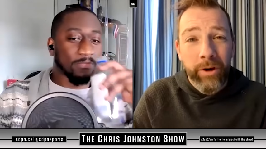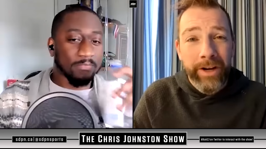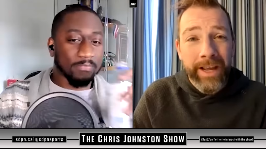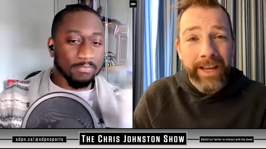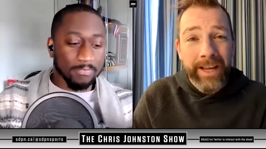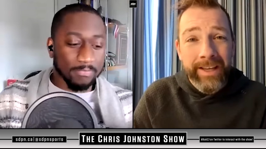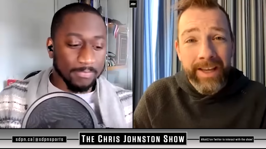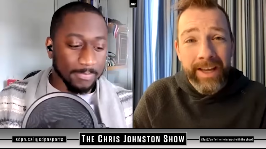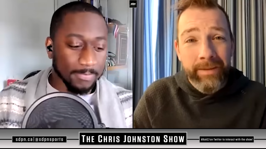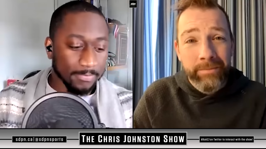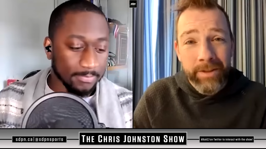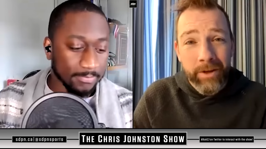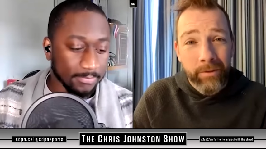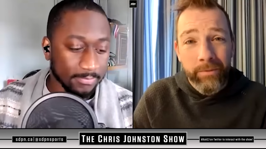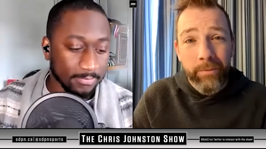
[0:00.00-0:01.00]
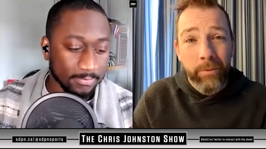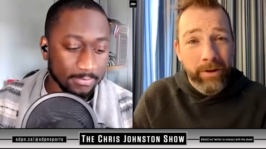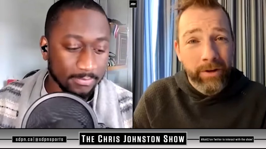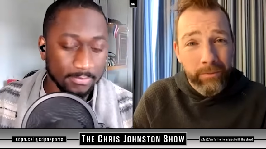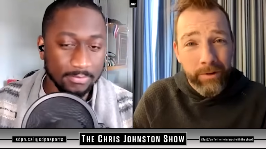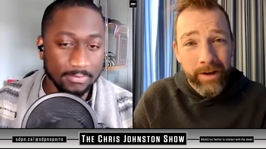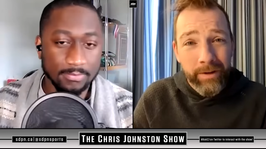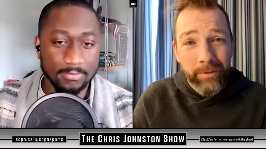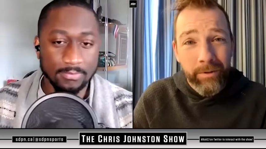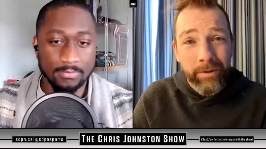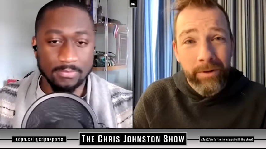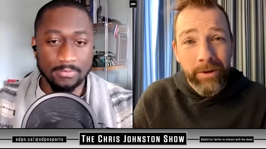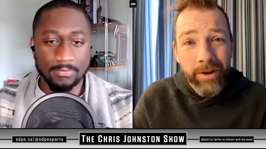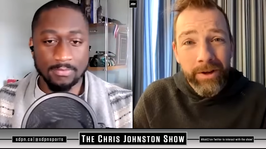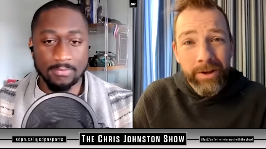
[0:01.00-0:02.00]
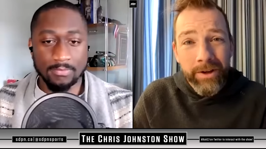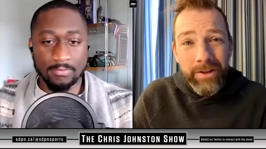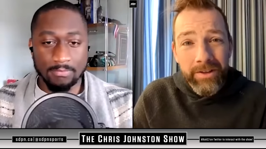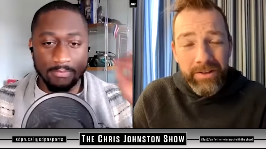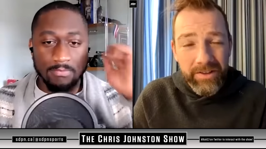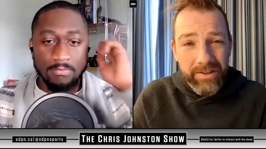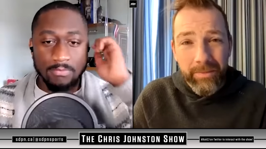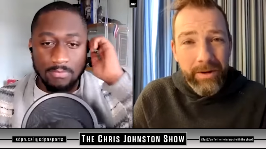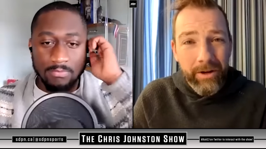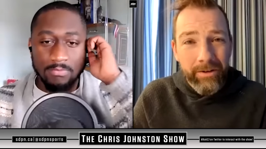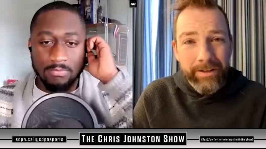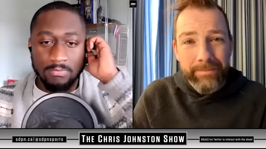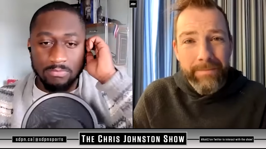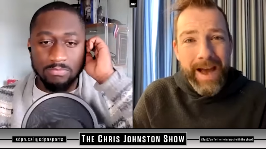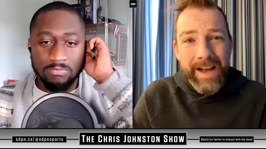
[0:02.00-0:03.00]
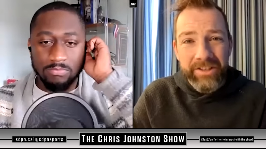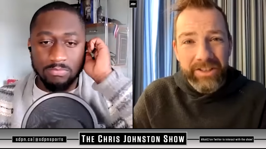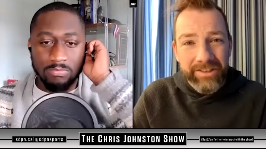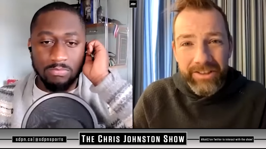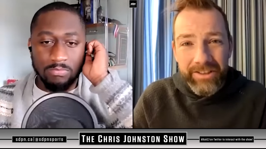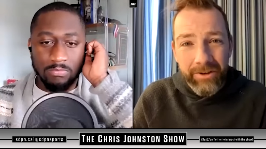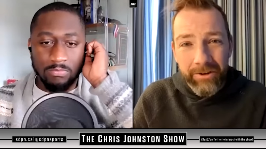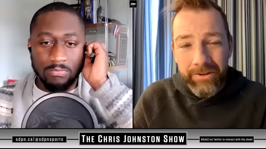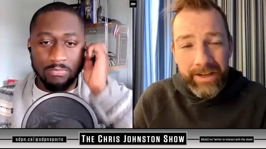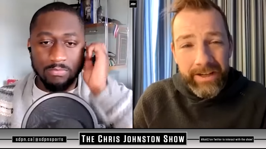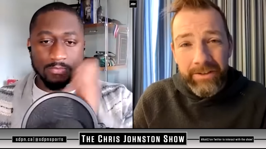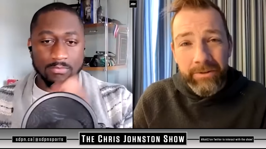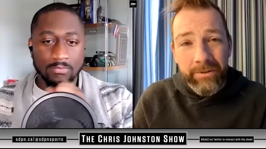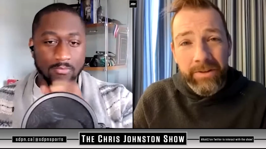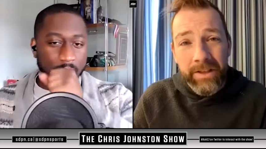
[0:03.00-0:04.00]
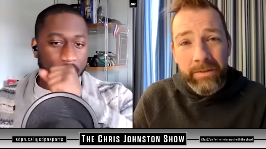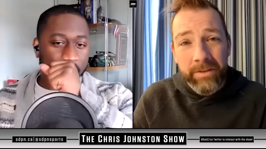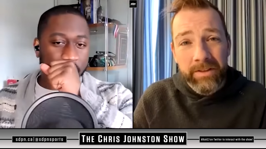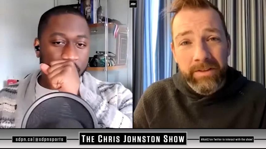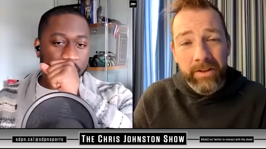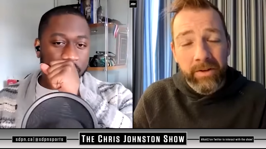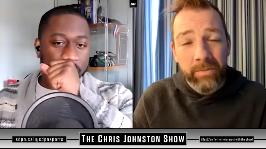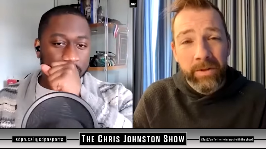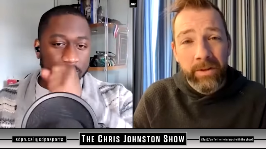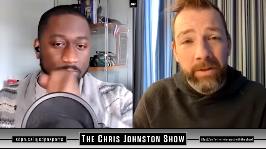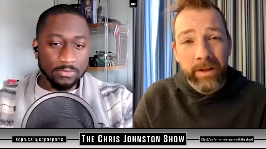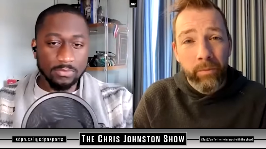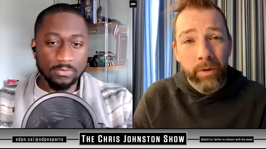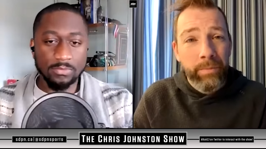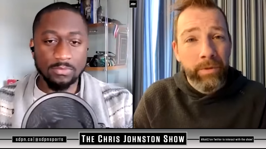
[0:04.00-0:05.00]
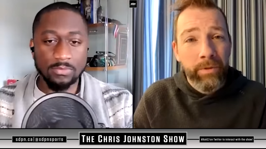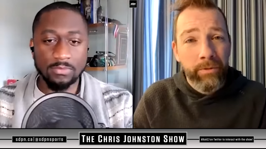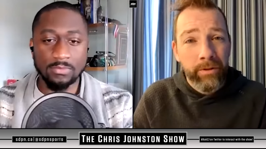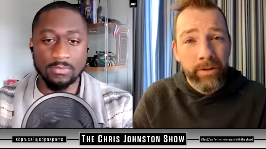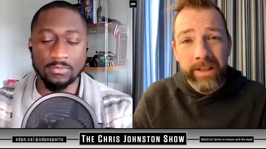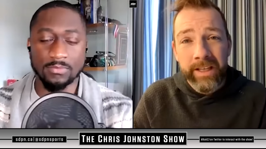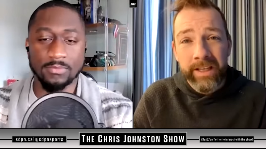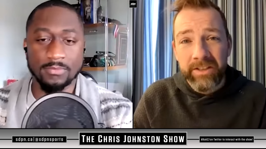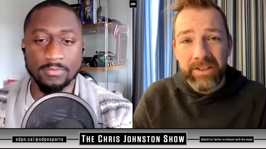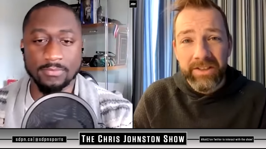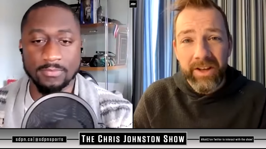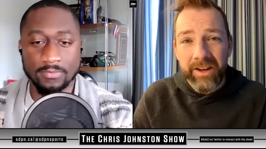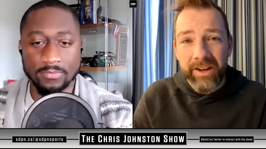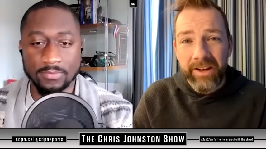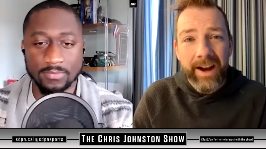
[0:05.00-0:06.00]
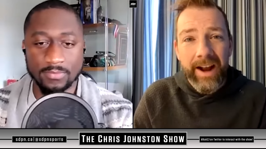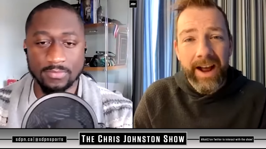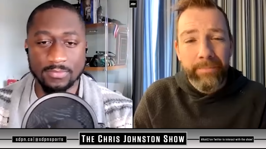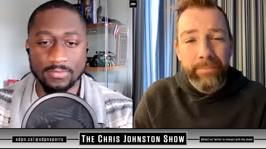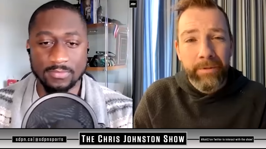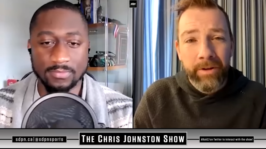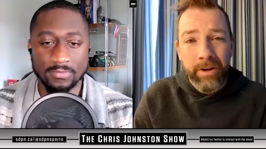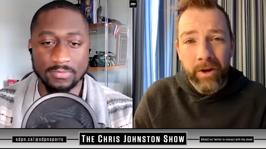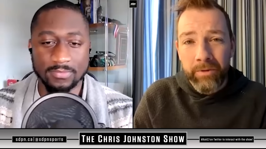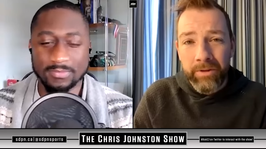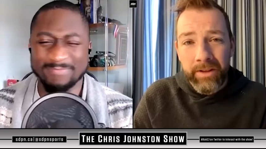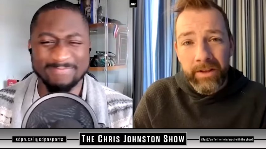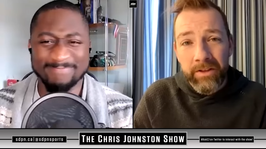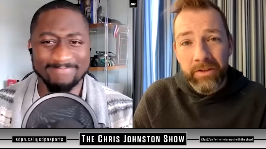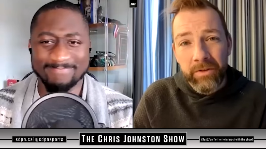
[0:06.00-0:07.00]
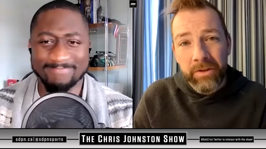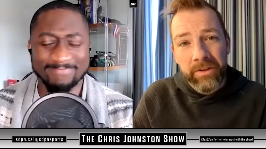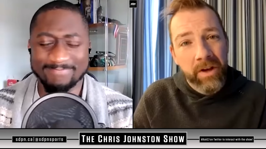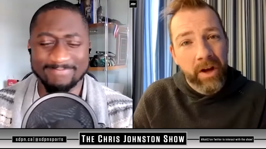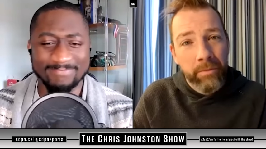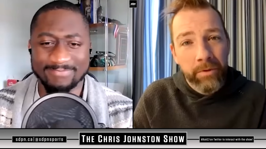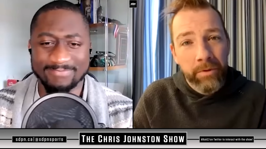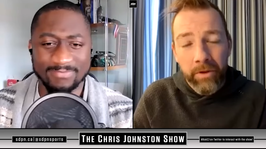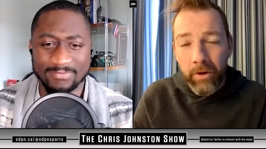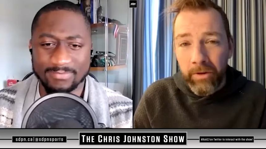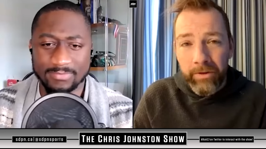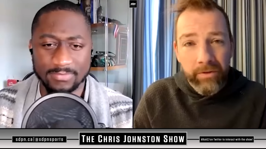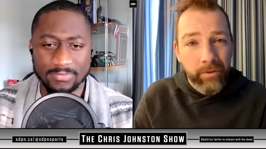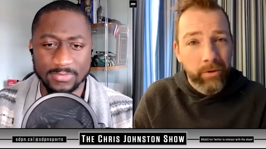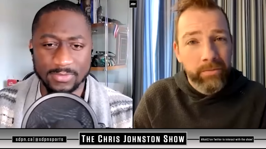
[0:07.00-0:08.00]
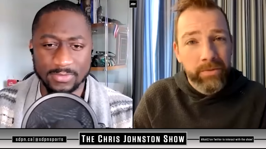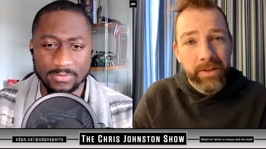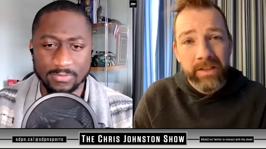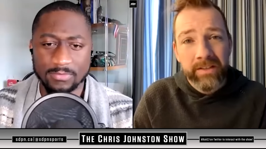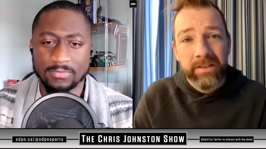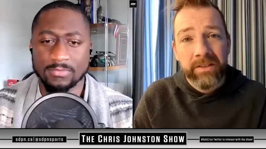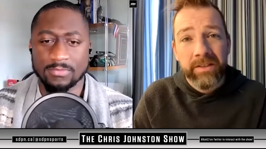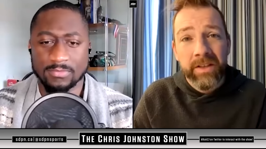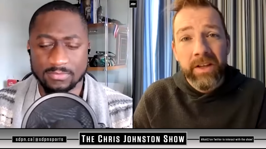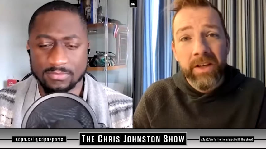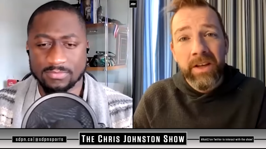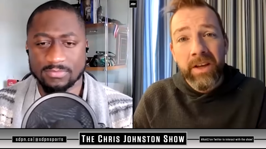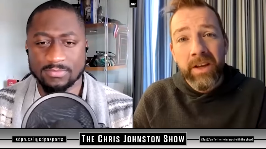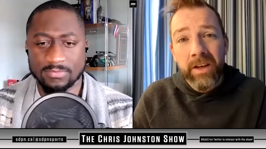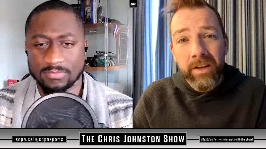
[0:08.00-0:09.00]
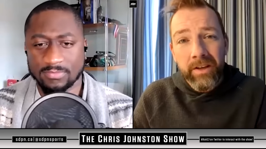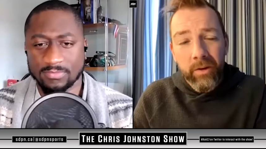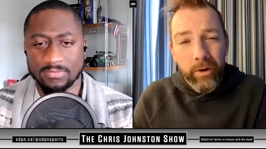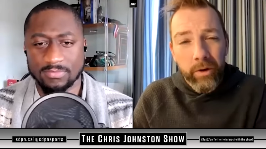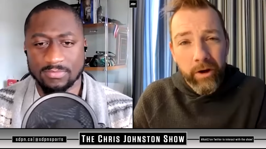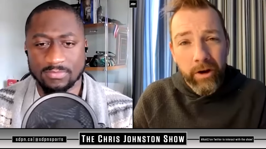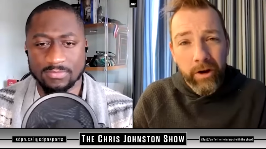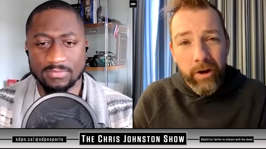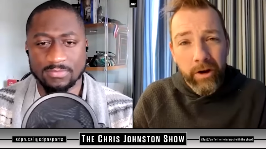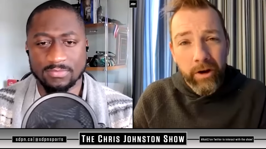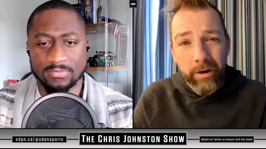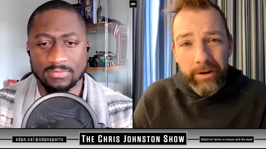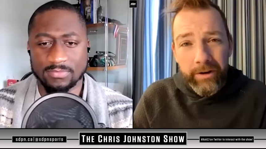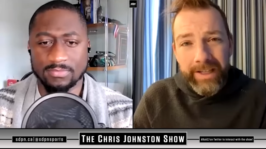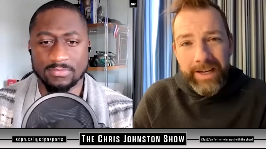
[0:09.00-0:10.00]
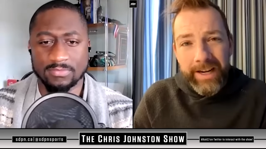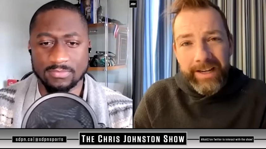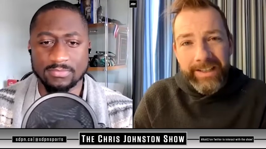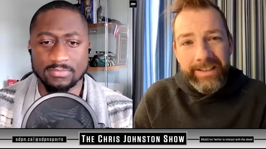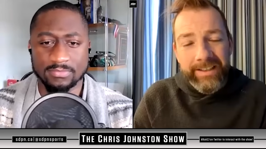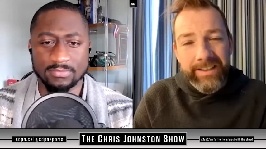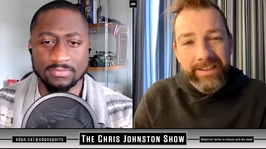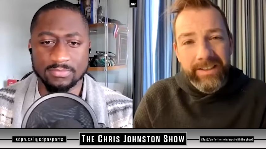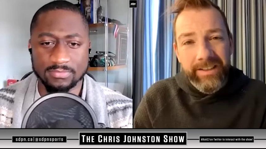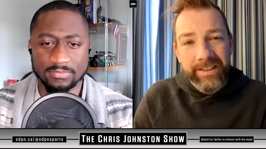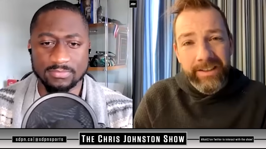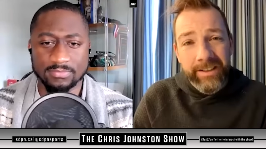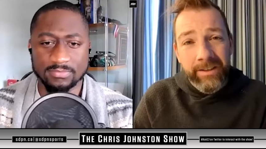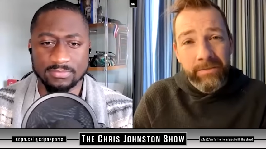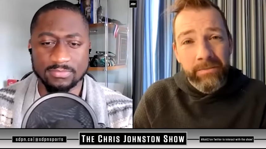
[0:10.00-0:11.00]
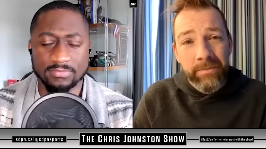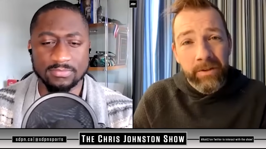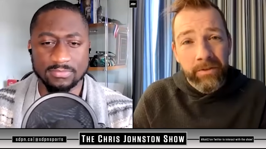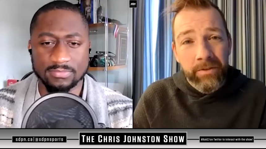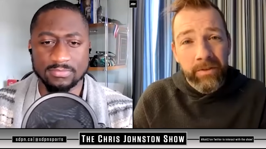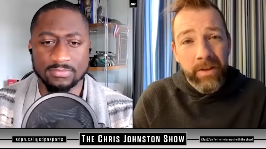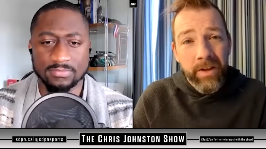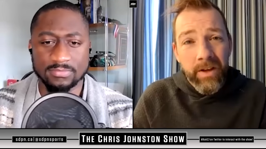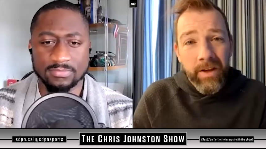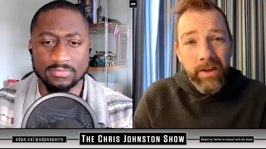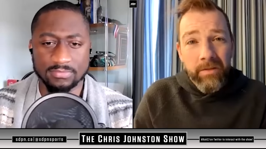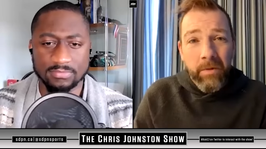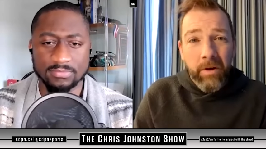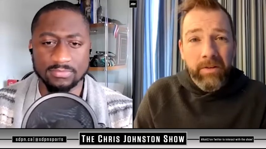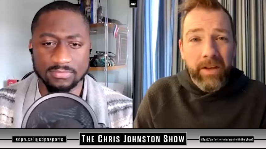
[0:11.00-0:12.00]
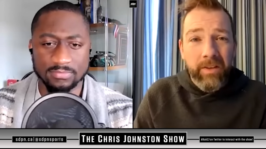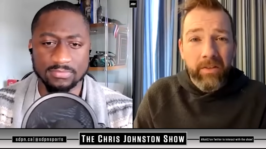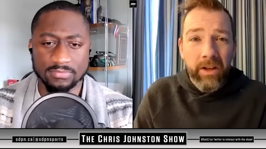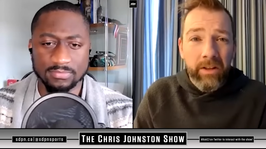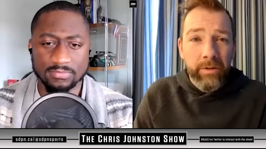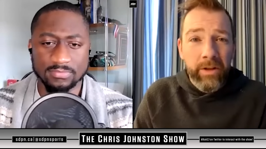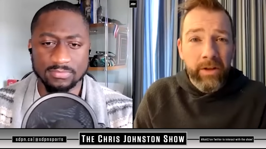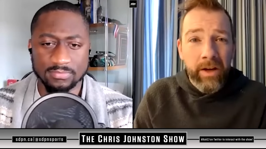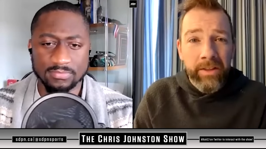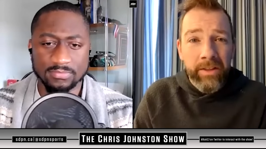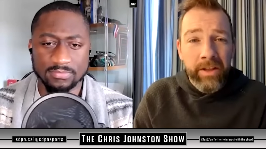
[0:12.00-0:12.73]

Speaker 1: eight games out of forty, whatever, to somehow like magically turn that into a team that's going to be like ripping through the league. It's just not going to happen. Not with the injuries. Not with all the circumstances going on around the Canadiens. Um, you know. Martin Saint Louis, I think you'll